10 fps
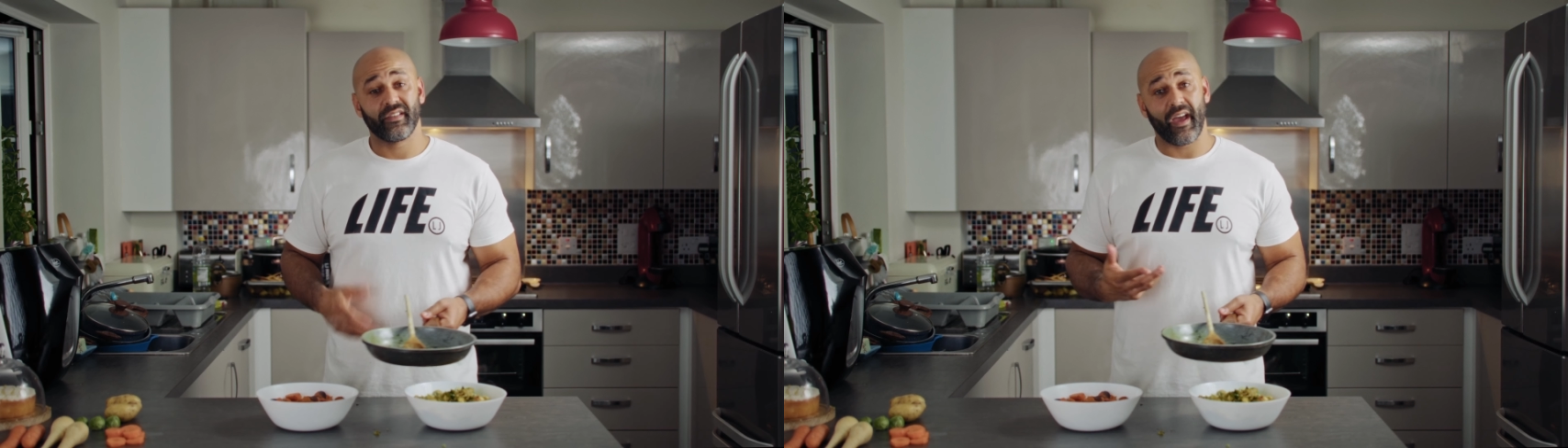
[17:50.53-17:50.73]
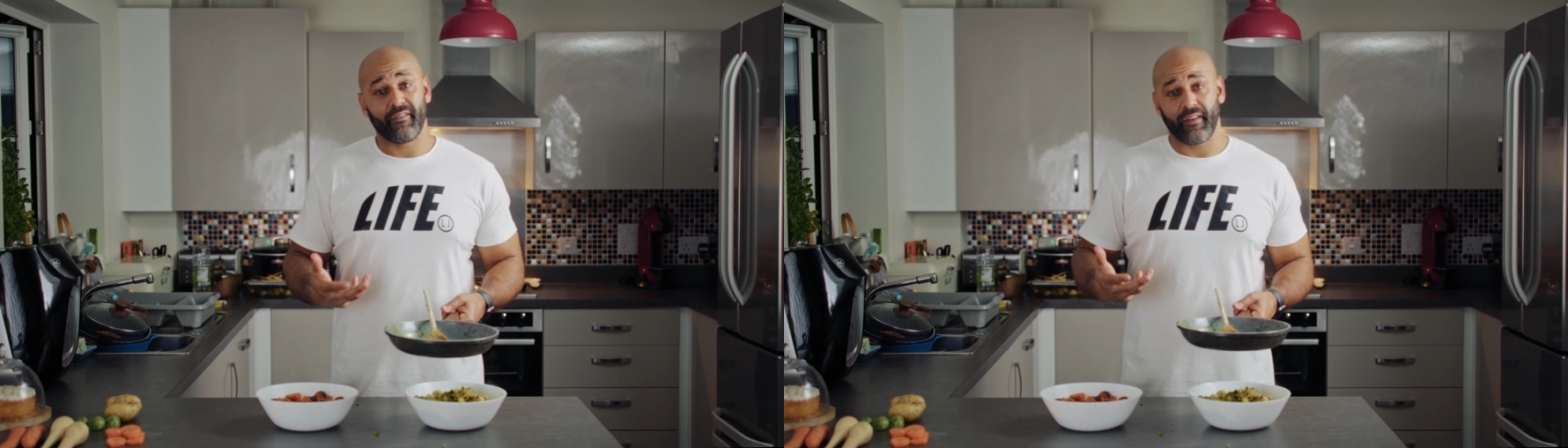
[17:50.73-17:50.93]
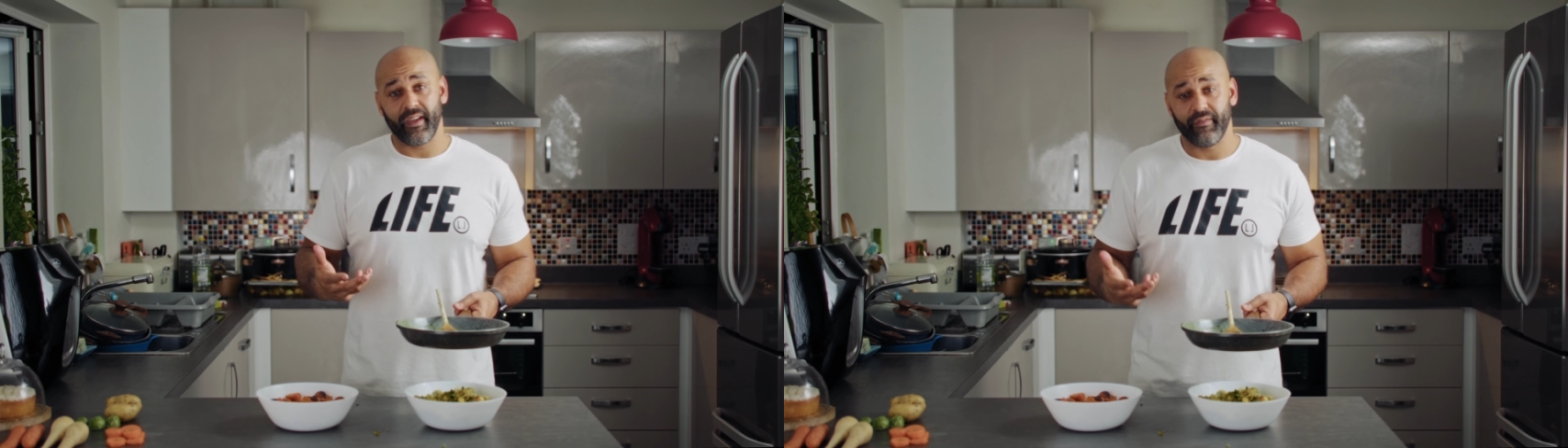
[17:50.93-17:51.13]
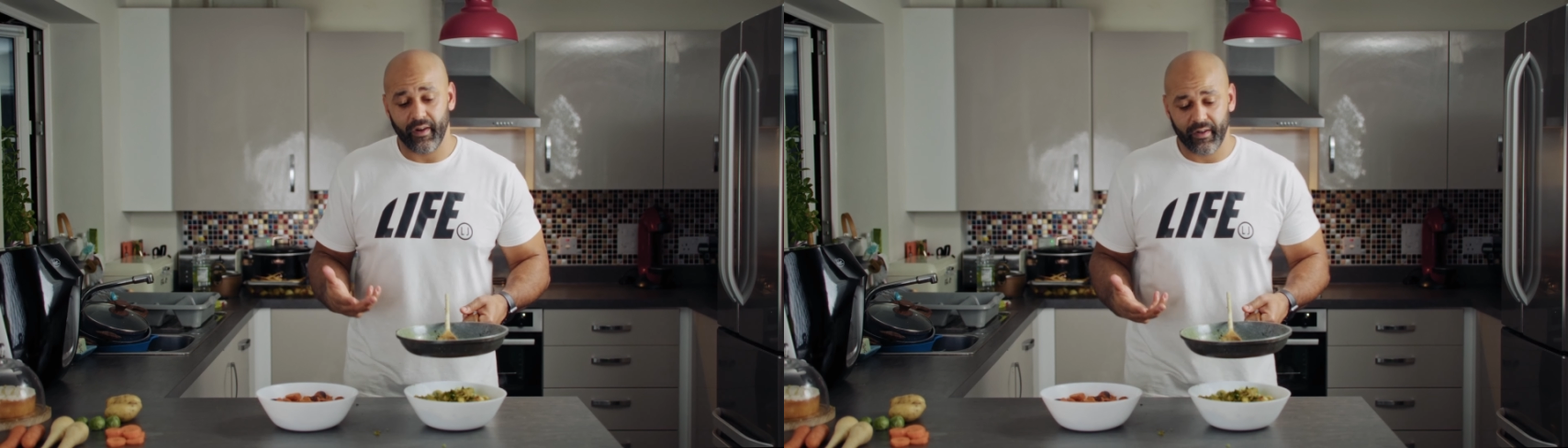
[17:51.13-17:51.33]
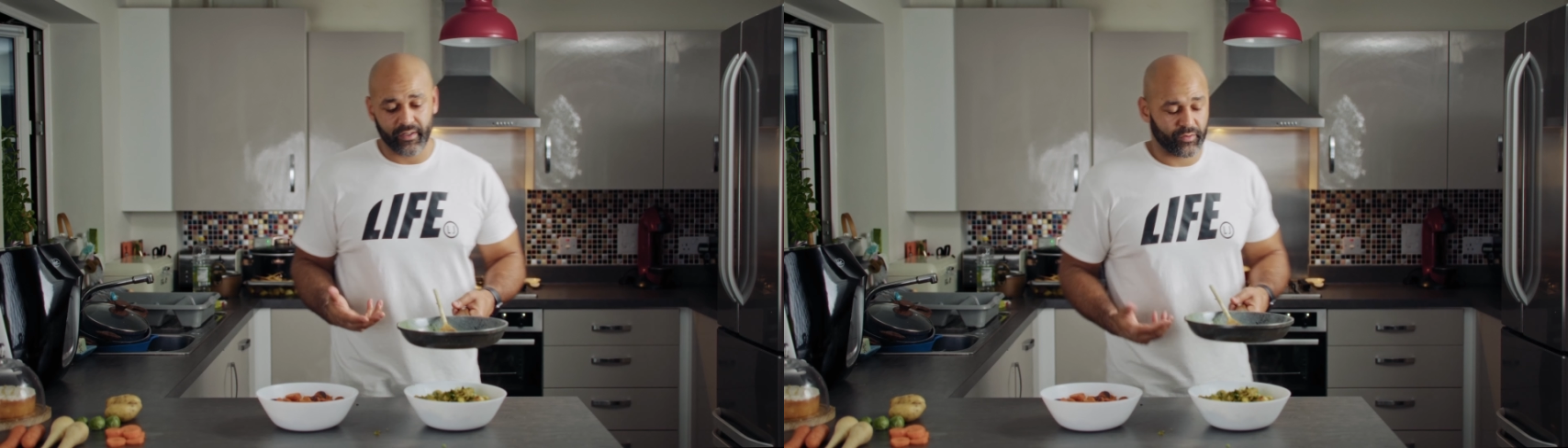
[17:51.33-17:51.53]
that flavor
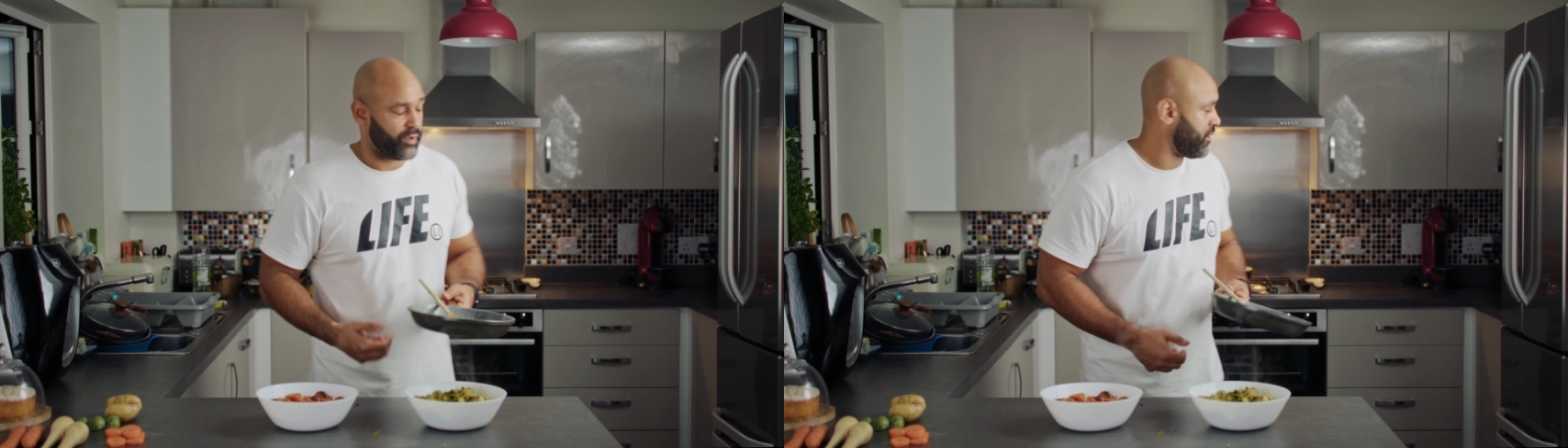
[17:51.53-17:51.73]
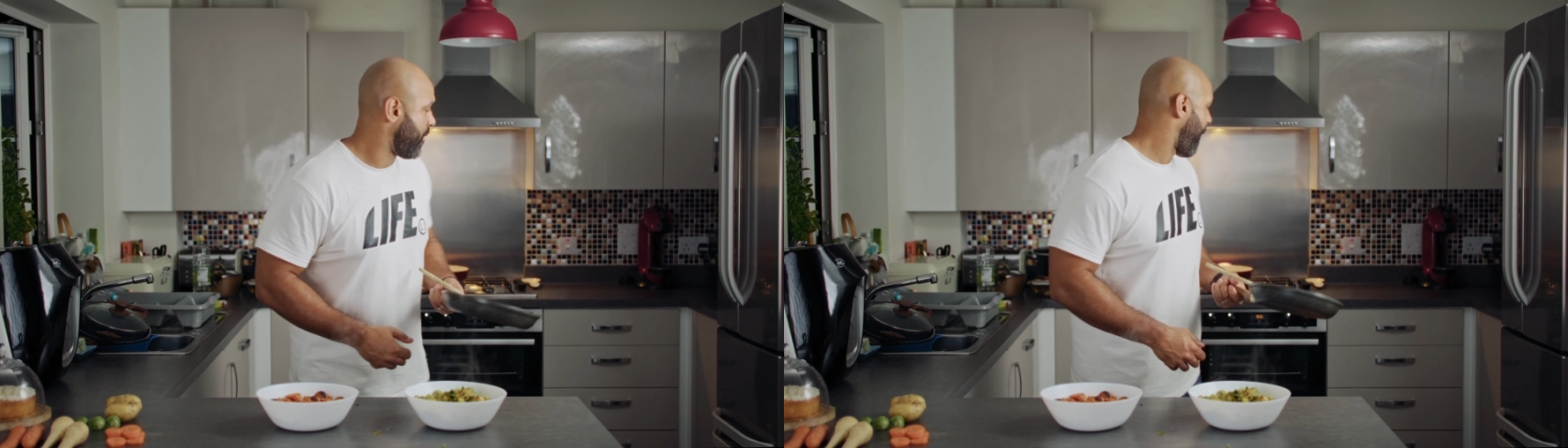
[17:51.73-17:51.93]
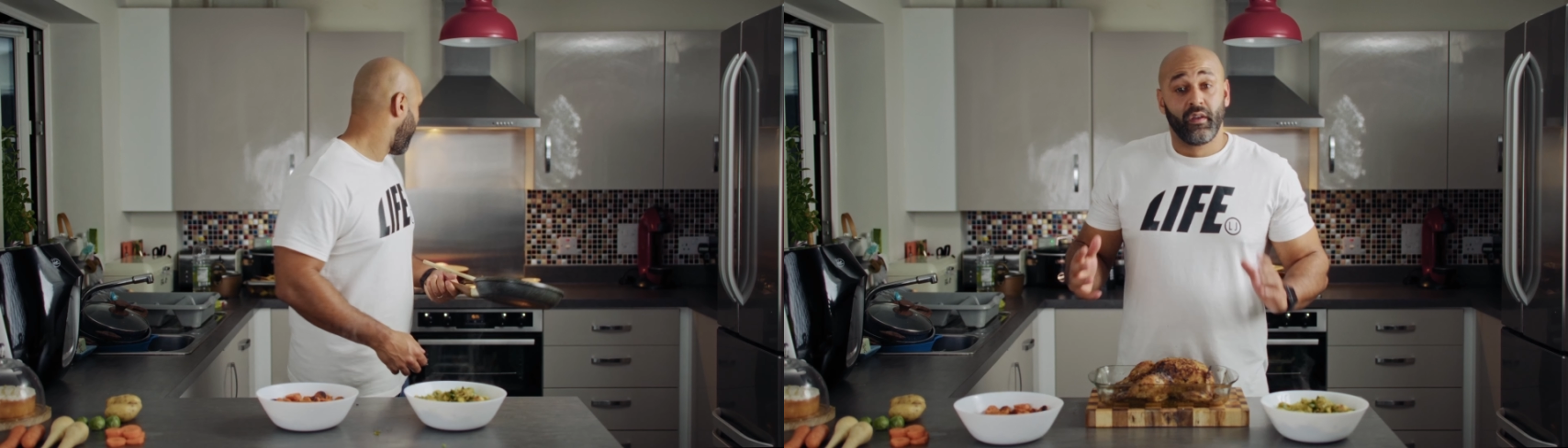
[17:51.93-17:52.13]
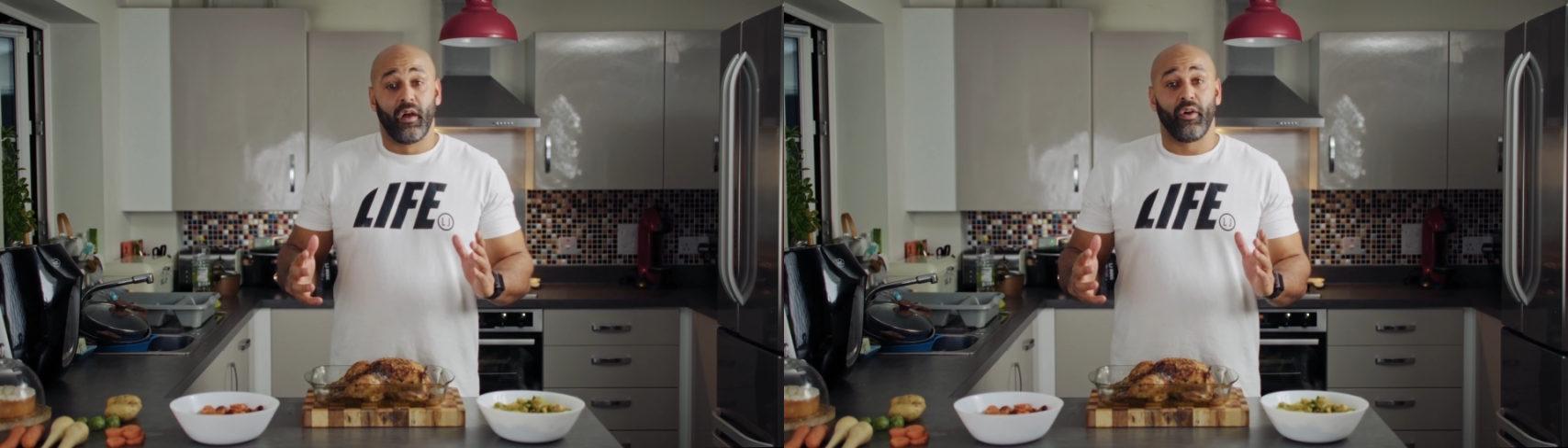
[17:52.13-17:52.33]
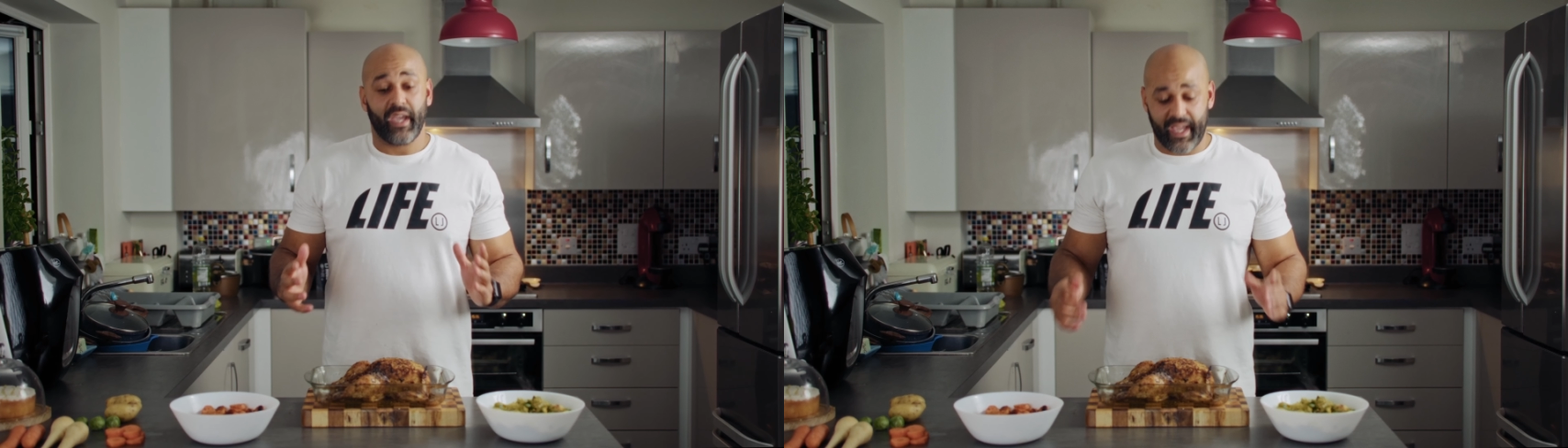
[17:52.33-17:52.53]
as well.
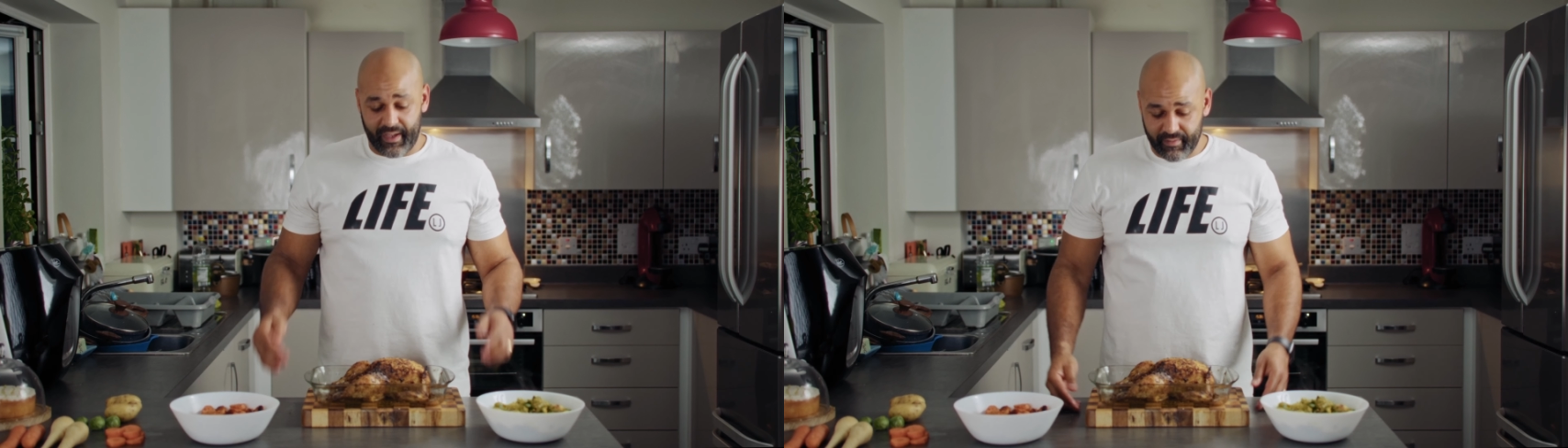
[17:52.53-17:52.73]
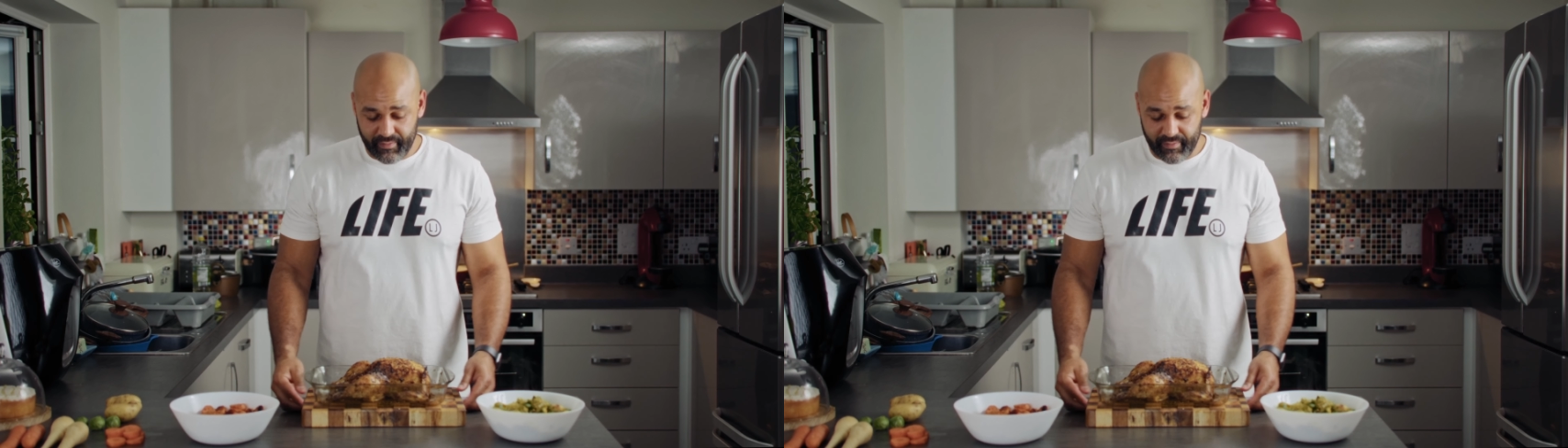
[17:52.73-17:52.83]
Okay.